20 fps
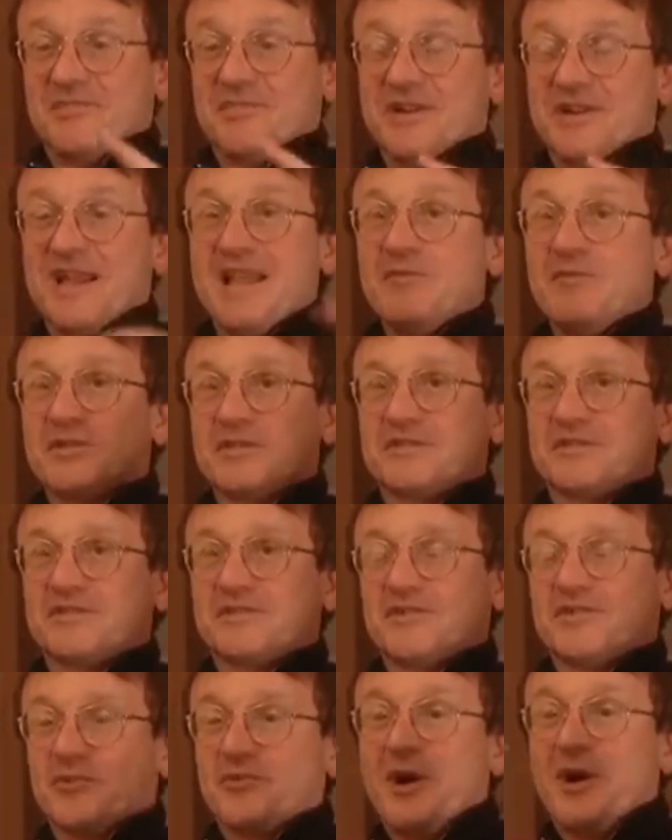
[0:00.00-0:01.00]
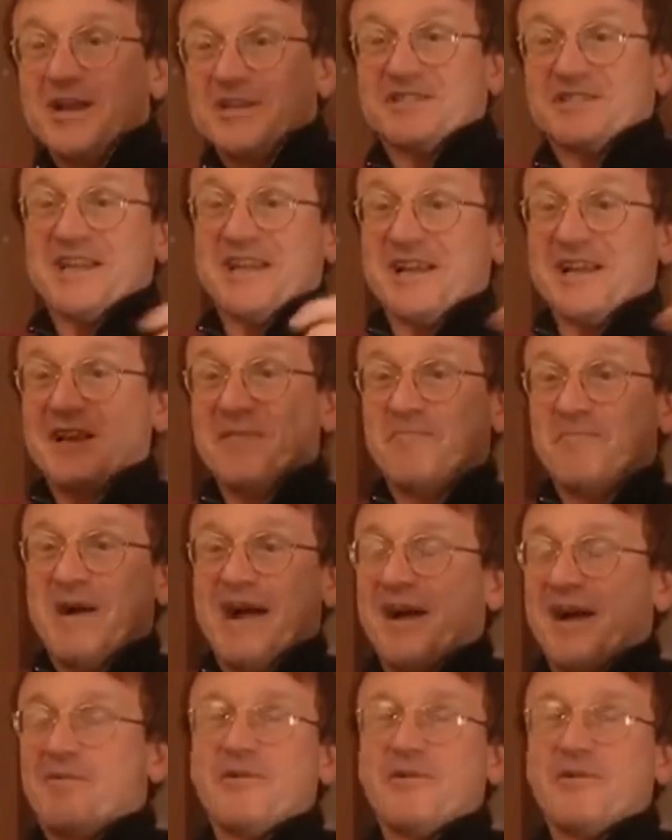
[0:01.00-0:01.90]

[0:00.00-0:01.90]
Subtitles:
But he was quite taken aback.